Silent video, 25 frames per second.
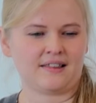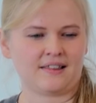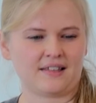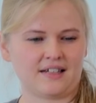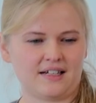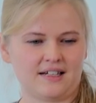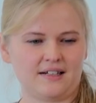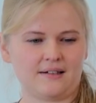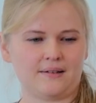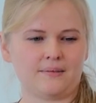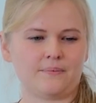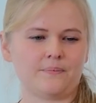
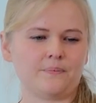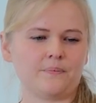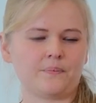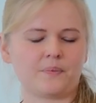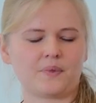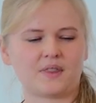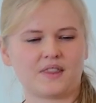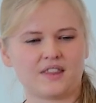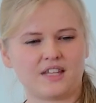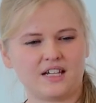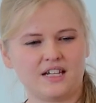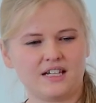then
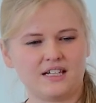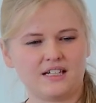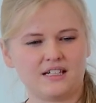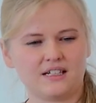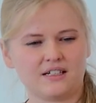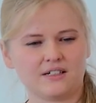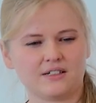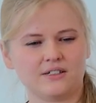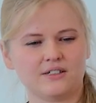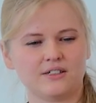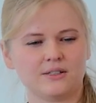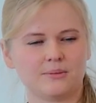
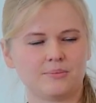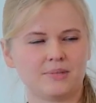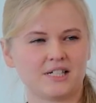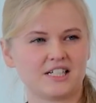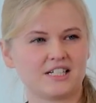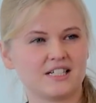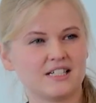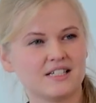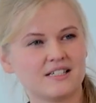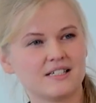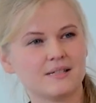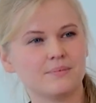the
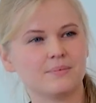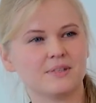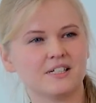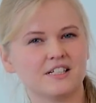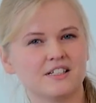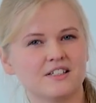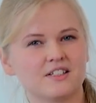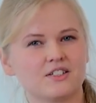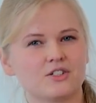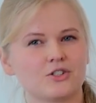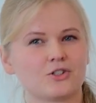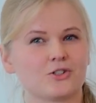
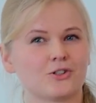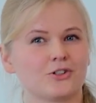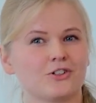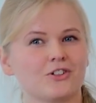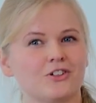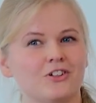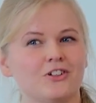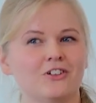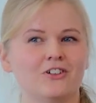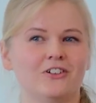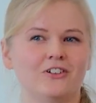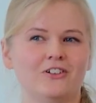participants
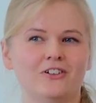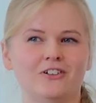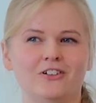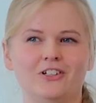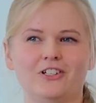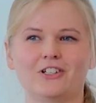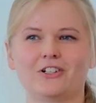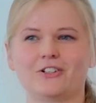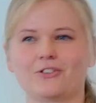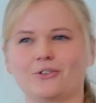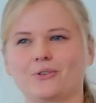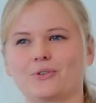should,
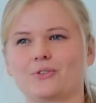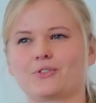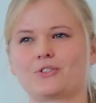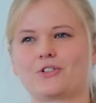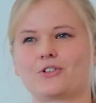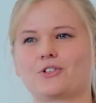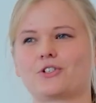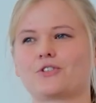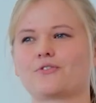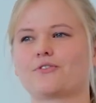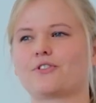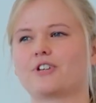
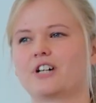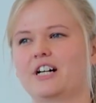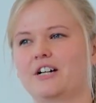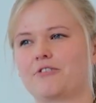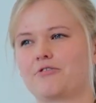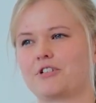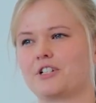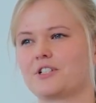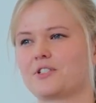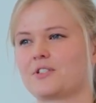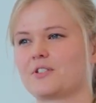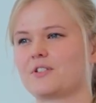search for
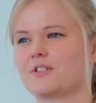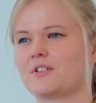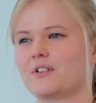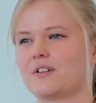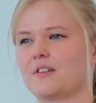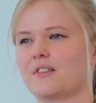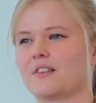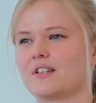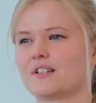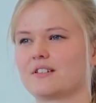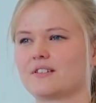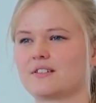errors
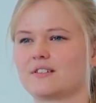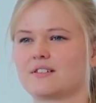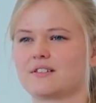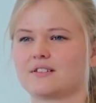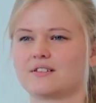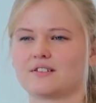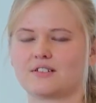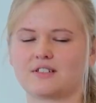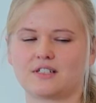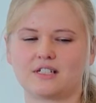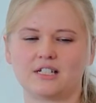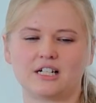in this
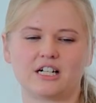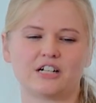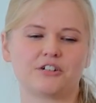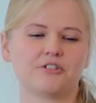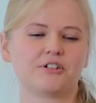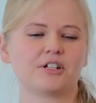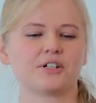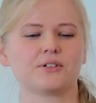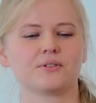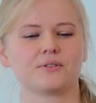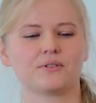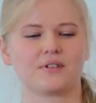
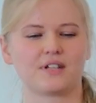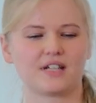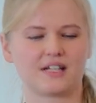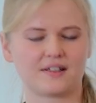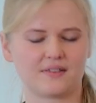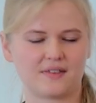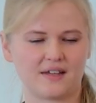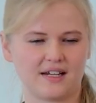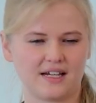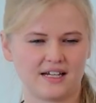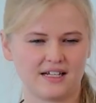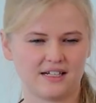scenario, and
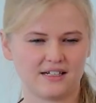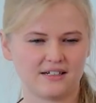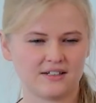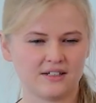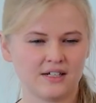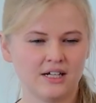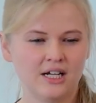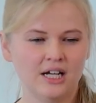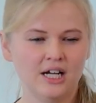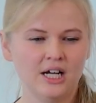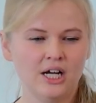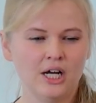at the end
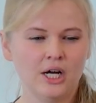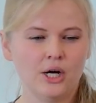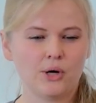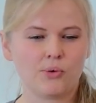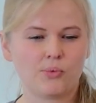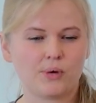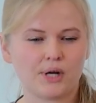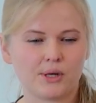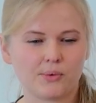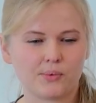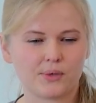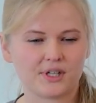
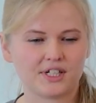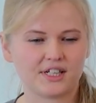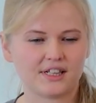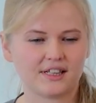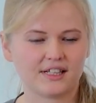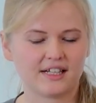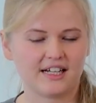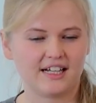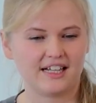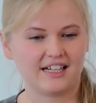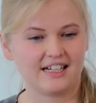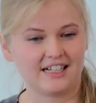we
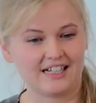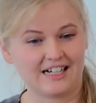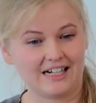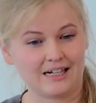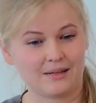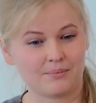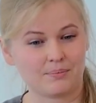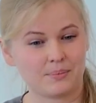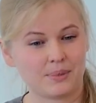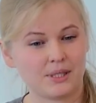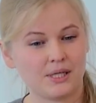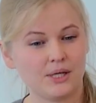will end
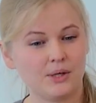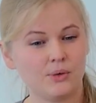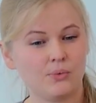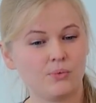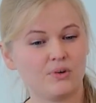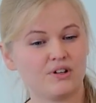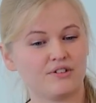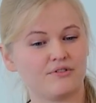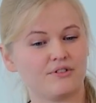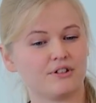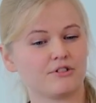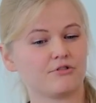up
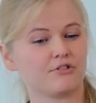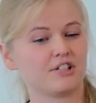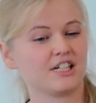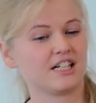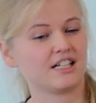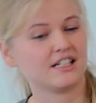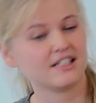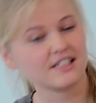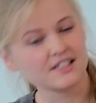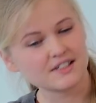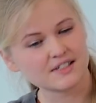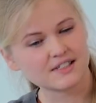with a
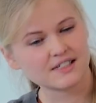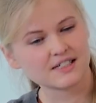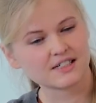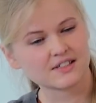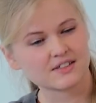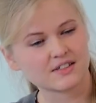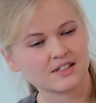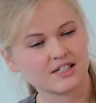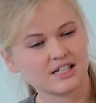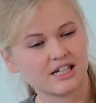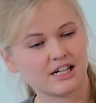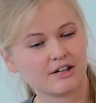realistic
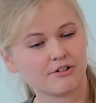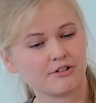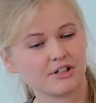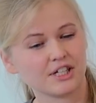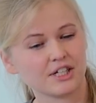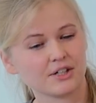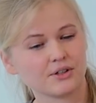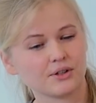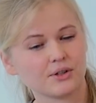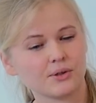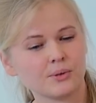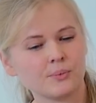
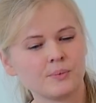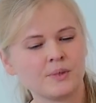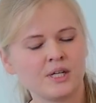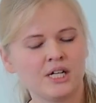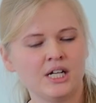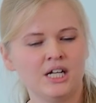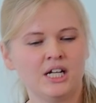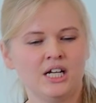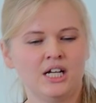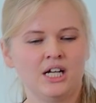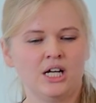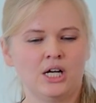scenario,
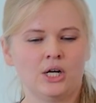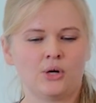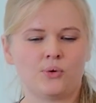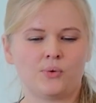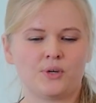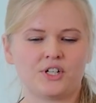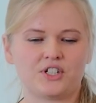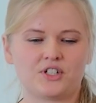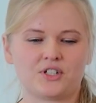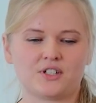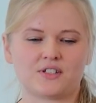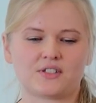
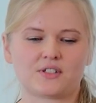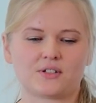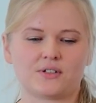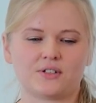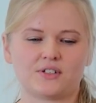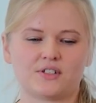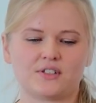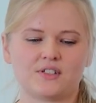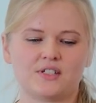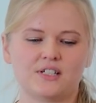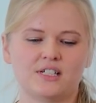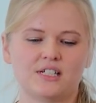which is
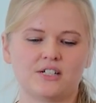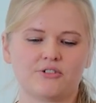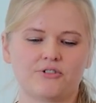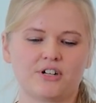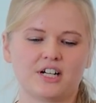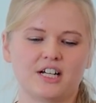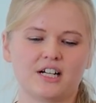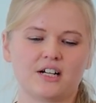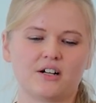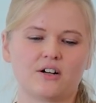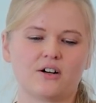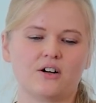
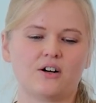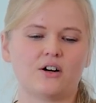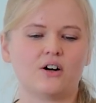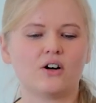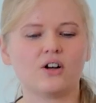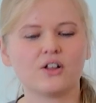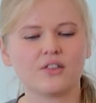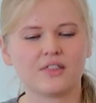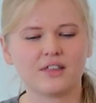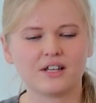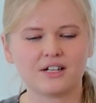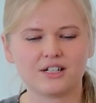considering
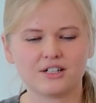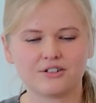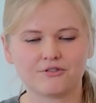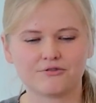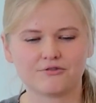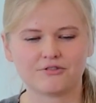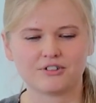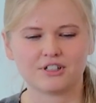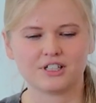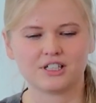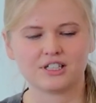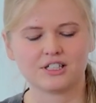all the
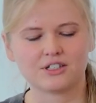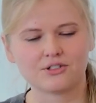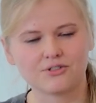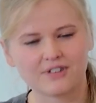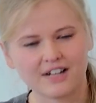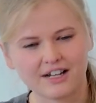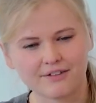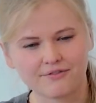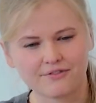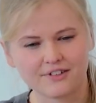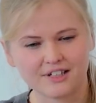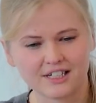different
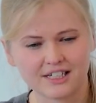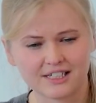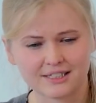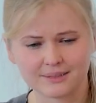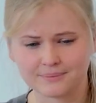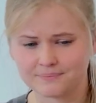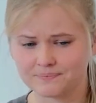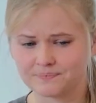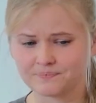traffic,